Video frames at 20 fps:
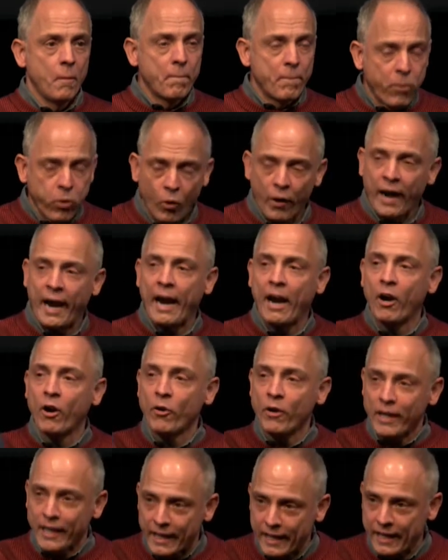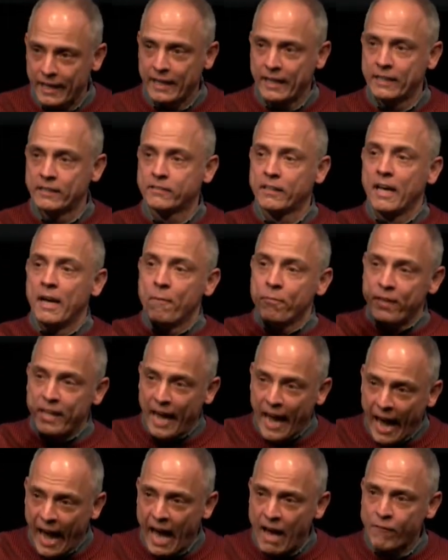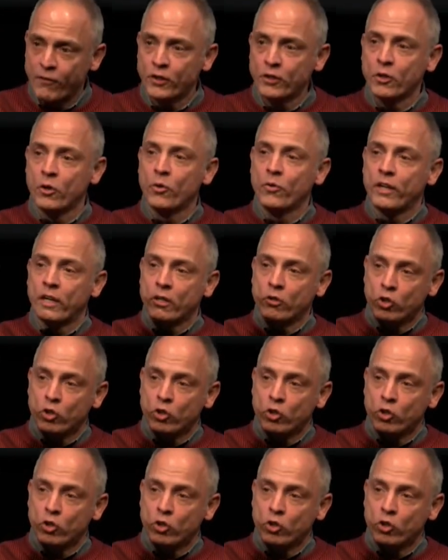Prayer is the avenue that